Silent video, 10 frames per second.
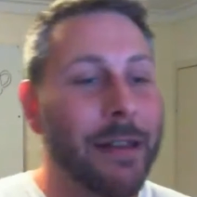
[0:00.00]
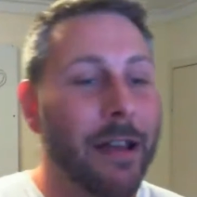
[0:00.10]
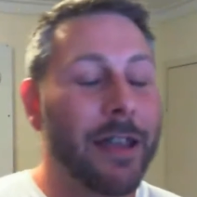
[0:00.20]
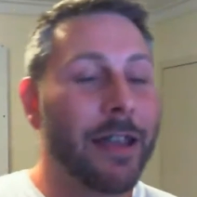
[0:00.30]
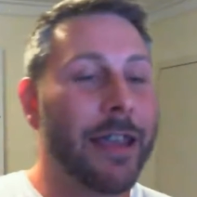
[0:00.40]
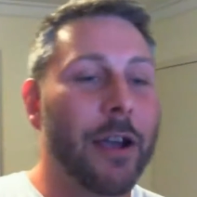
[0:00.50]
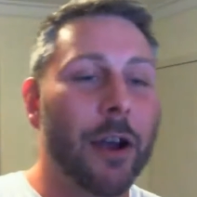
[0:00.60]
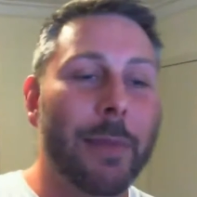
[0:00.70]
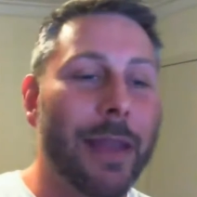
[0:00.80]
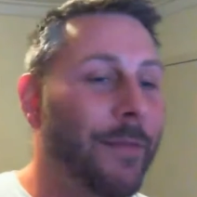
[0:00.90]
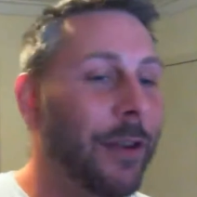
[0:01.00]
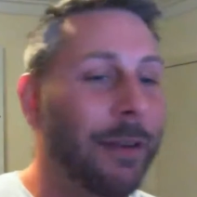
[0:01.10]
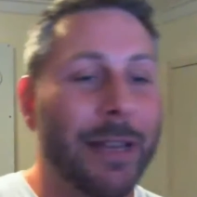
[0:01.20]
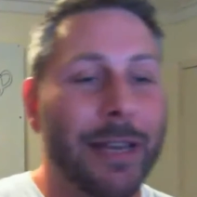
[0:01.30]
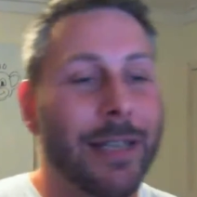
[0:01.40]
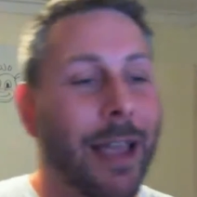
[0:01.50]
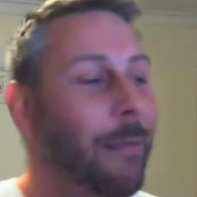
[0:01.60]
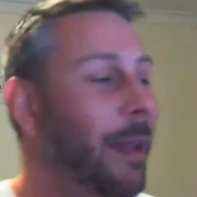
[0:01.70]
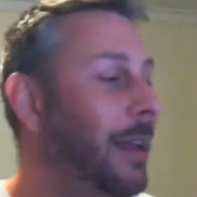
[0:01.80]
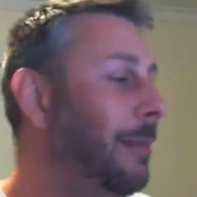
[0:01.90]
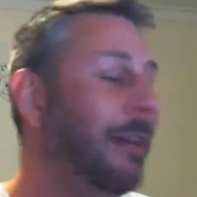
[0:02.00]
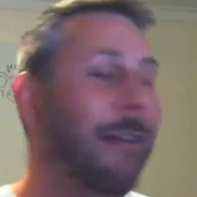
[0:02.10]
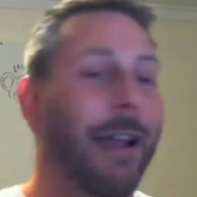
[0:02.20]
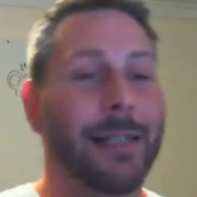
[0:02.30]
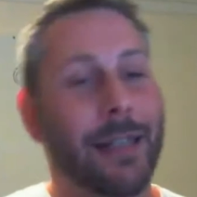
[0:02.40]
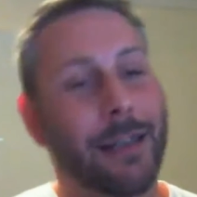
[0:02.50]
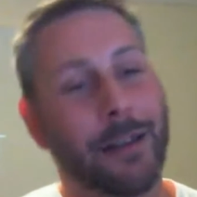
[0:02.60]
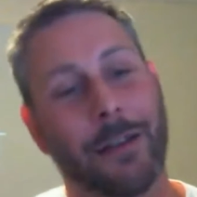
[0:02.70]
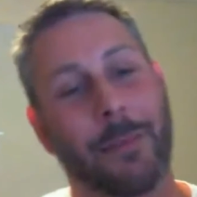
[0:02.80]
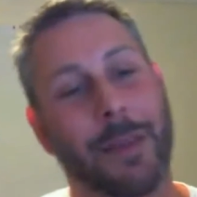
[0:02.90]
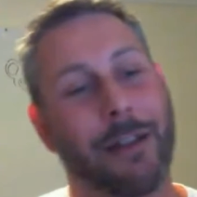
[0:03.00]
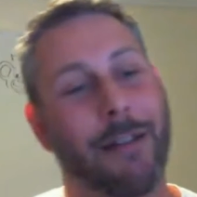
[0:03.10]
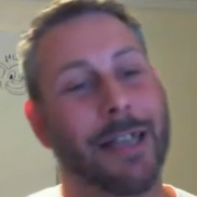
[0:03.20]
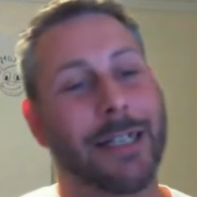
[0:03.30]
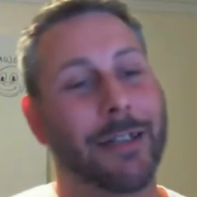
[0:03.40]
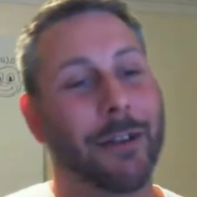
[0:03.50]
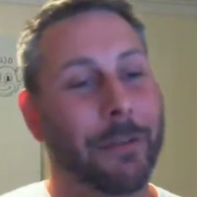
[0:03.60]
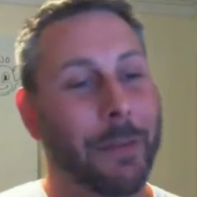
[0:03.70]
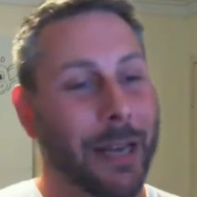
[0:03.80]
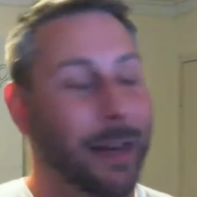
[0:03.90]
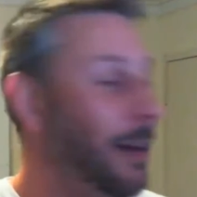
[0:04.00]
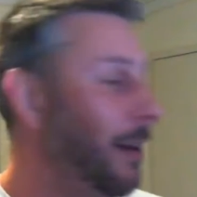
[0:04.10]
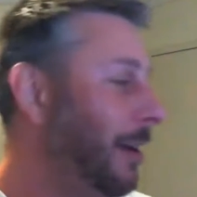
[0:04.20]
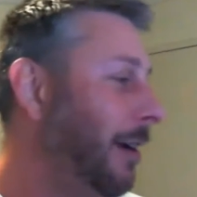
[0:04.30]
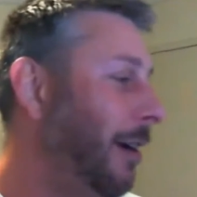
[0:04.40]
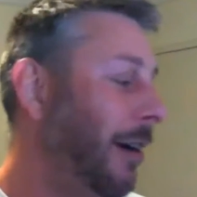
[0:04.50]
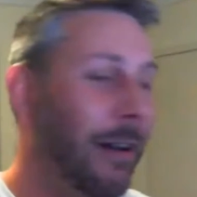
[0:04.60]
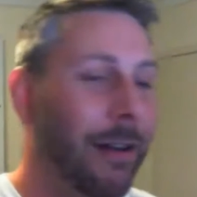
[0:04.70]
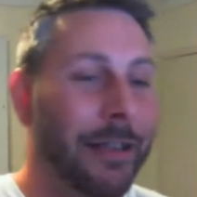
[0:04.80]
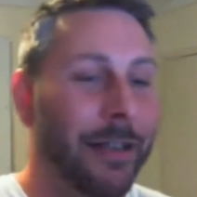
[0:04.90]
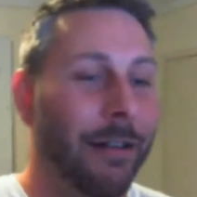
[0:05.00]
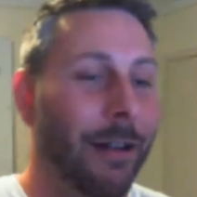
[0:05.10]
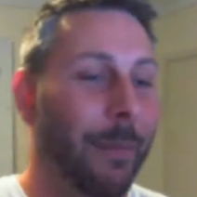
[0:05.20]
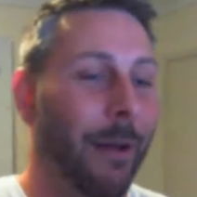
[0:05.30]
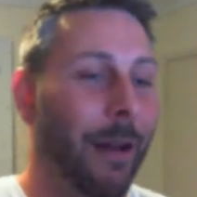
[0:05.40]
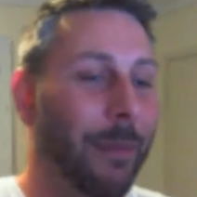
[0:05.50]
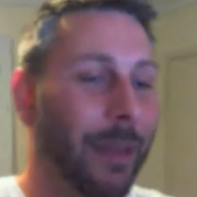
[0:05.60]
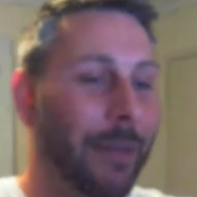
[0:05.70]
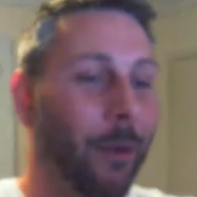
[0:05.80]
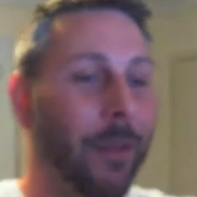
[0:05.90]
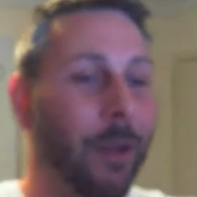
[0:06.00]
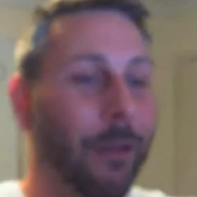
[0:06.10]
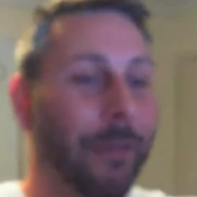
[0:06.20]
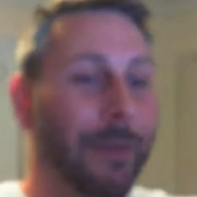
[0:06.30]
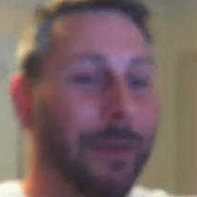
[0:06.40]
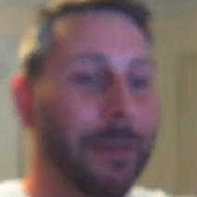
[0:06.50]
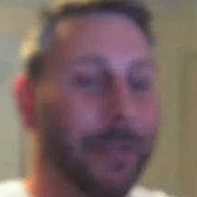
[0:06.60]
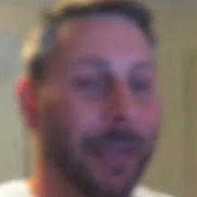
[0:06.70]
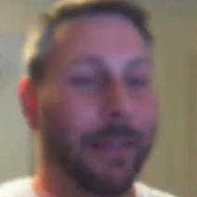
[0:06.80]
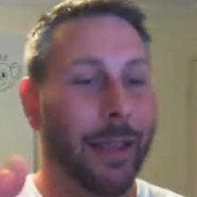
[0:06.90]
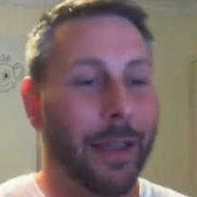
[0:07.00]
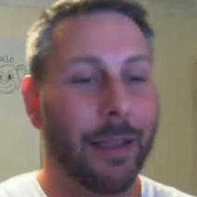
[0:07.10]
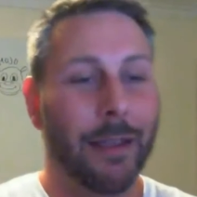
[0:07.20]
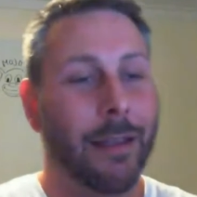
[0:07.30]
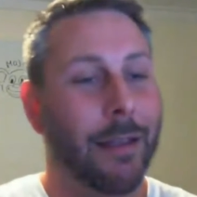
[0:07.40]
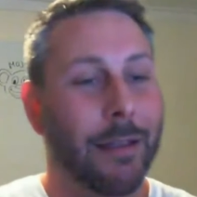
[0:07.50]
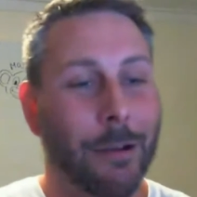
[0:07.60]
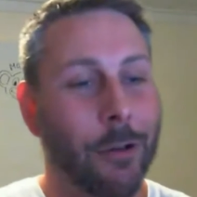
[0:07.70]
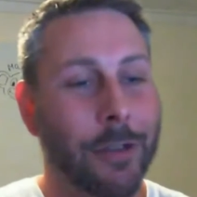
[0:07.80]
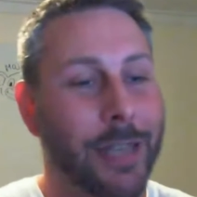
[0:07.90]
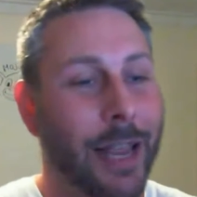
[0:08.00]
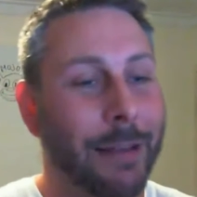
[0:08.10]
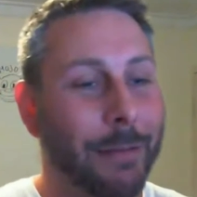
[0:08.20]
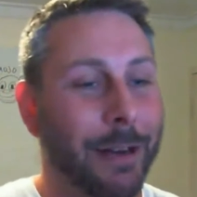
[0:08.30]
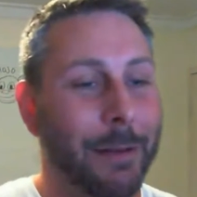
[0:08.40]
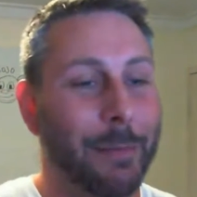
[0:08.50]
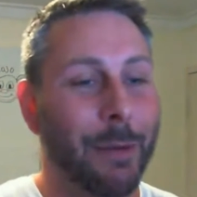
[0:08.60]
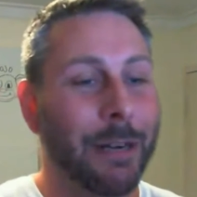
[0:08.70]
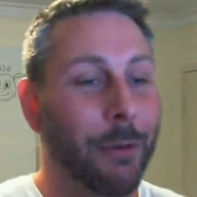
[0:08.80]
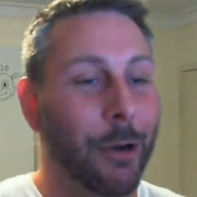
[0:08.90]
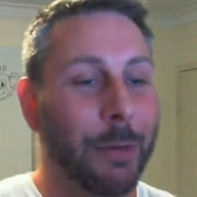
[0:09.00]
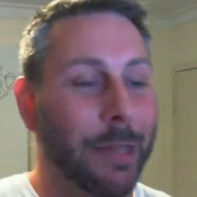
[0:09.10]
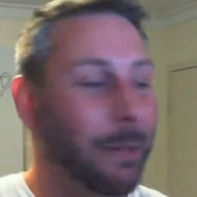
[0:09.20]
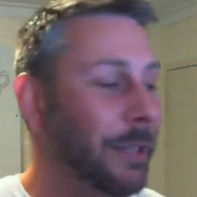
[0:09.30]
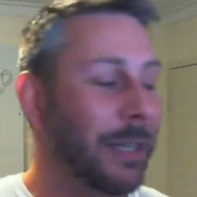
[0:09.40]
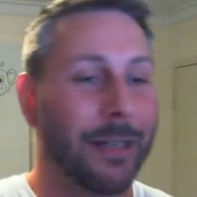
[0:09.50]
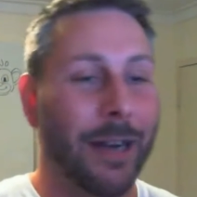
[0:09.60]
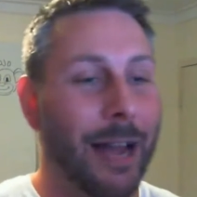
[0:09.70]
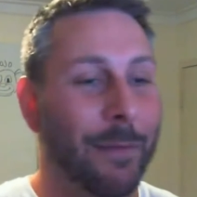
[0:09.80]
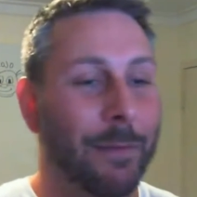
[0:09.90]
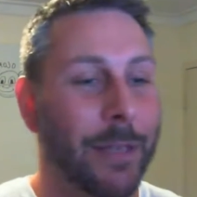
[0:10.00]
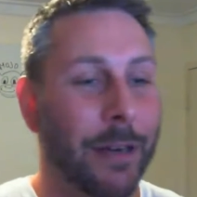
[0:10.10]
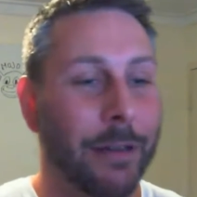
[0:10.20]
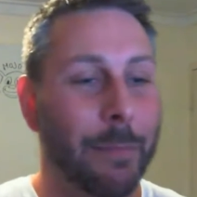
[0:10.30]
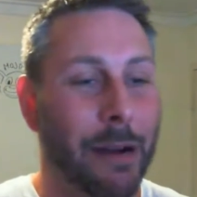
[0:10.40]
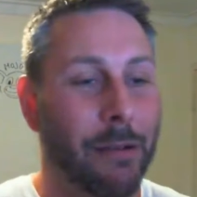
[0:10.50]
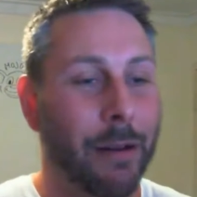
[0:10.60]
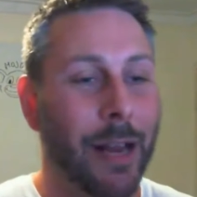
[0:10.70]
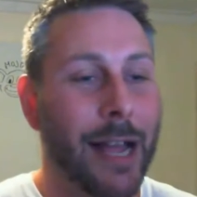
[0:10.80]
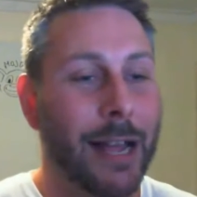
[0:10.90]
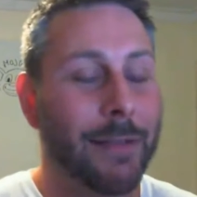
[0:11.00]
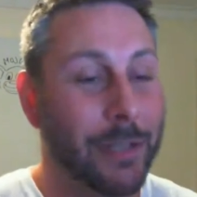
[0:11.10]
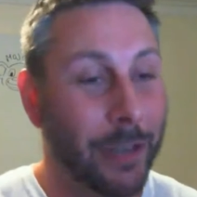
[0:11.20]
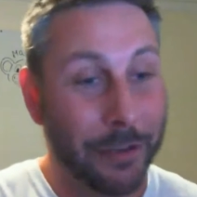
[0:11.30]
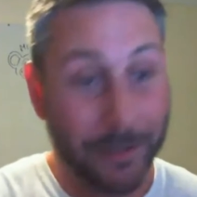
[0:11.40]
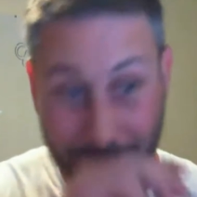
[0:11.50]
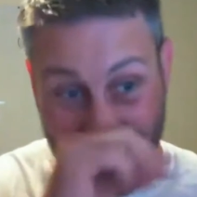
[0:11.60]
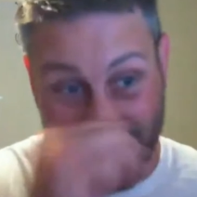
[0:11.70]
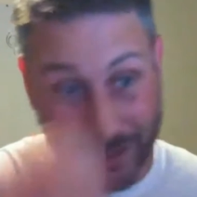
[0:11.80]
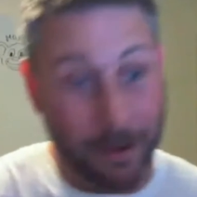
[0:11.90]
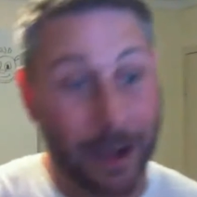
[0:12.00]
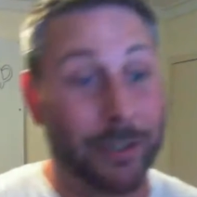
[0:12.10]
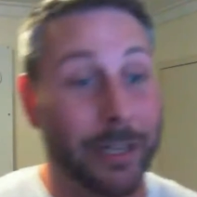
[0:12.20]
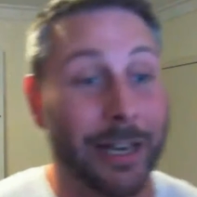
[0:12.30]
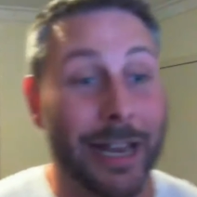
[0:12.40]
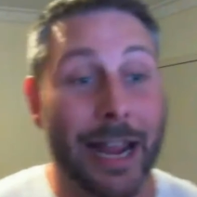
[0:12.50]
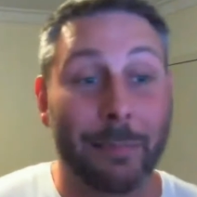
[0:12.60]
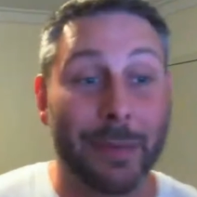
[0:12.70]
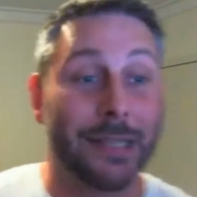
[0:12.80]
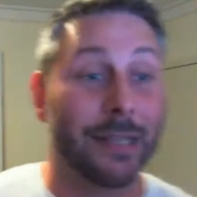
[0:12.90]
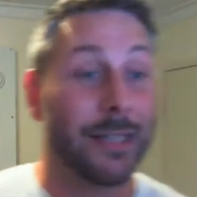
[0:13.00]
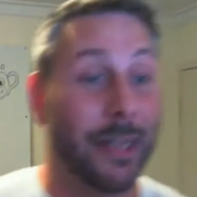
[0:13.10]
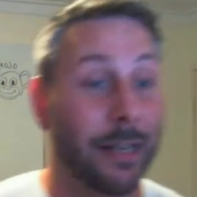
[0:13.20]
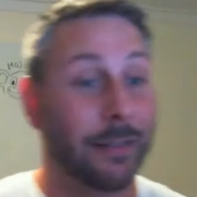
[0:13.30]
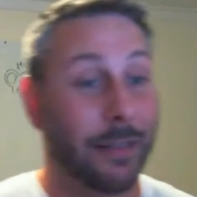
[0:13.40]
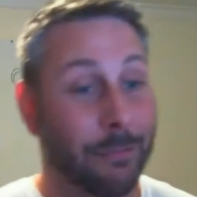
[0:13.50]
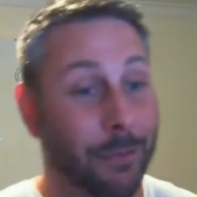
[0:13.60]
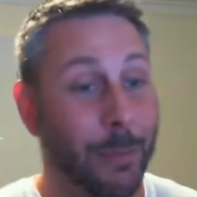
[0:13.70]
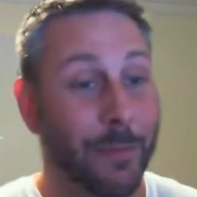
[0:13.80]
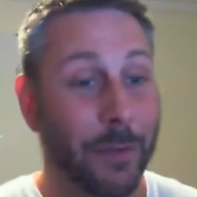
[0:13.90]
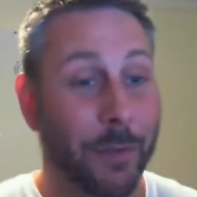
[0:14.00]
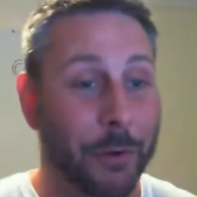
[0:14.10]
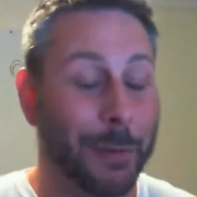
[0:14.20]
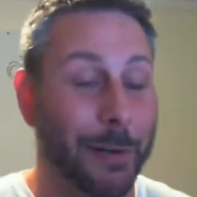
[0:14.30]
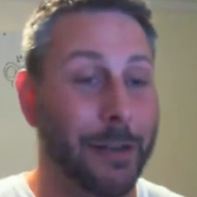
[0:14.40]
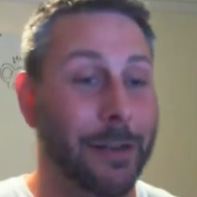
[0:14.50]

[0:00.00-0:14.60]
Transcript: you? You got to be. If you're going to be in this game, man, you're going to be crazy. You're going to be a crazy dude, man. And I believe all the entrepreneurs out there, they're all the same. You put them in a room and we just laugh. Barrel of laughs. Is there actually going to get any business done in a room full of entrepreneurs?